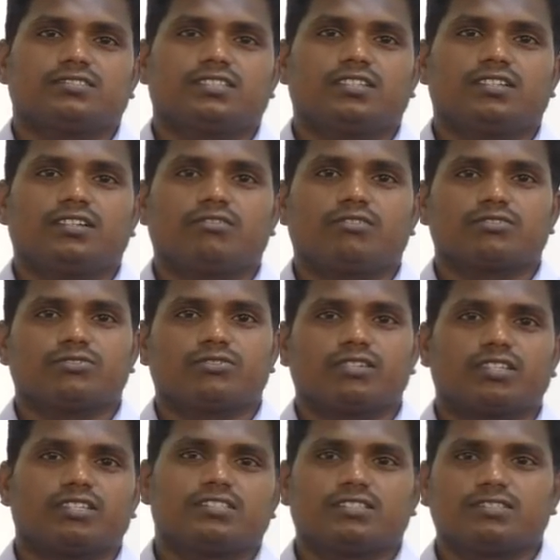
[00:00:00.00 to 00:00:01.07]
I was doing
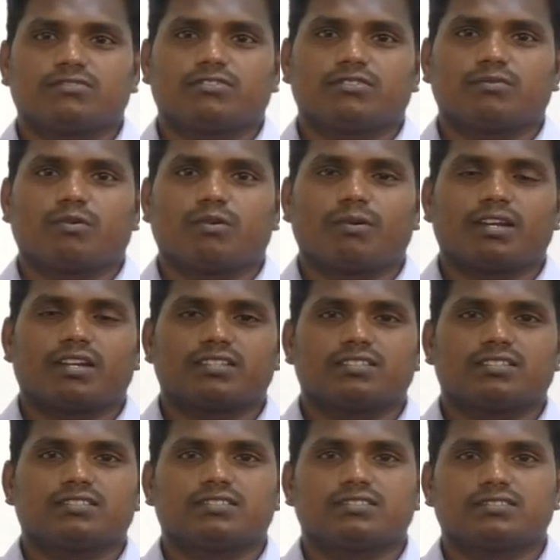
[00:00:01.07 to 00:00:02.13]
recharge for mobile
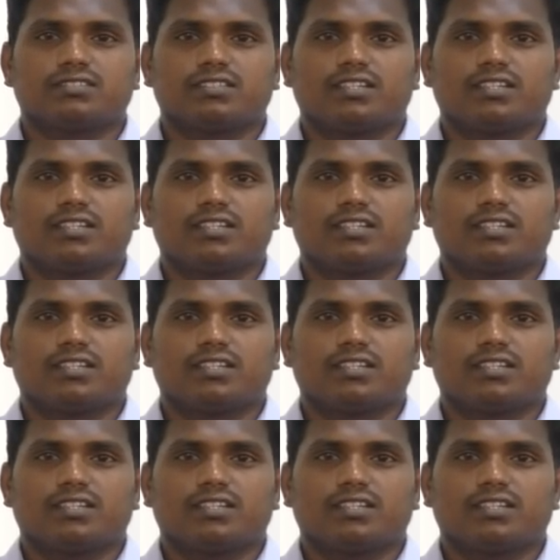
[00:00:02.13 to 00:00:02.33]
recharges.